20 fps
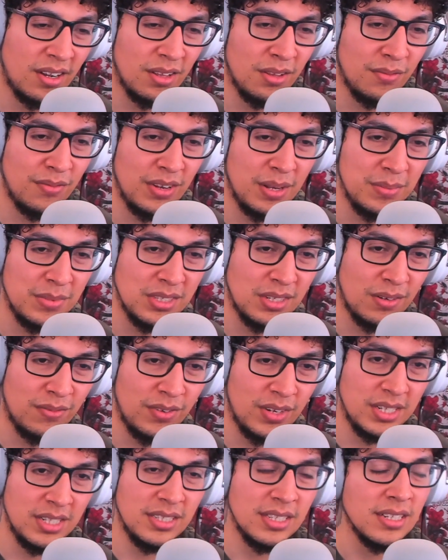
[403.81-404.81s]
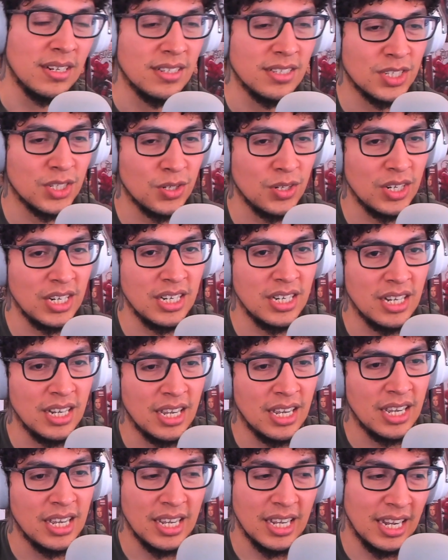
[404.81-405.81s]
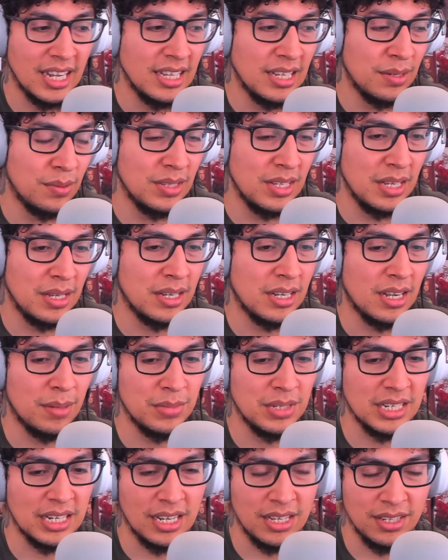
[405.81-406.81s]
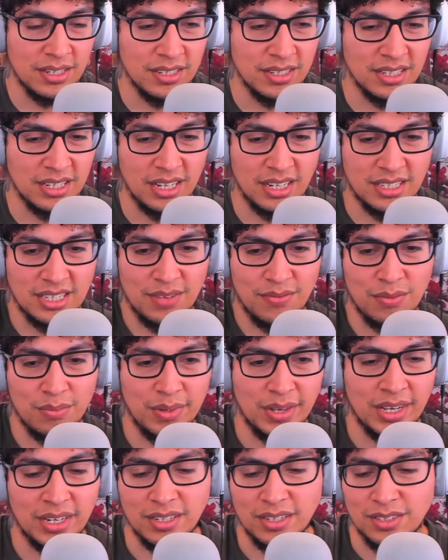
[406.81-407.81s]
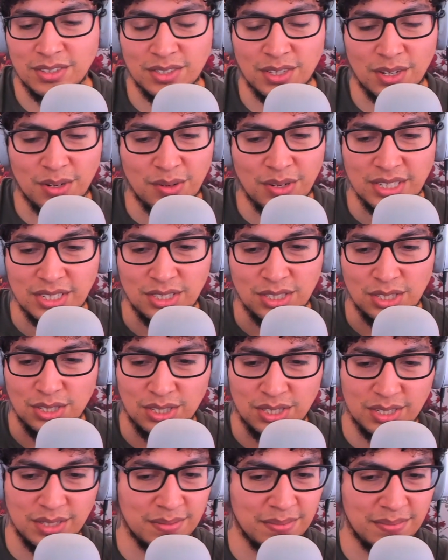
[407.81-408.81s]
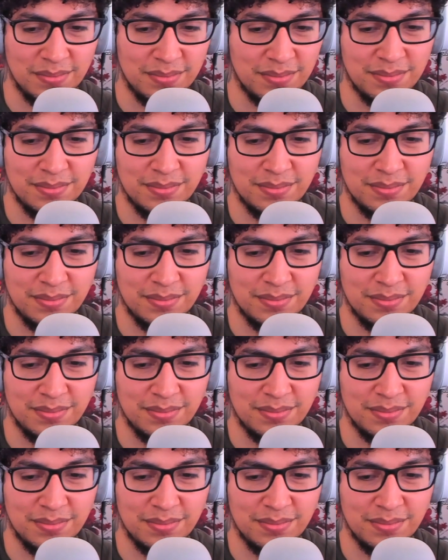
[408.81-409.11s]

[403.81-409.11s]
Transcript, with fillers: all the families are fun to see on screen and then when they come together it's even better so it's just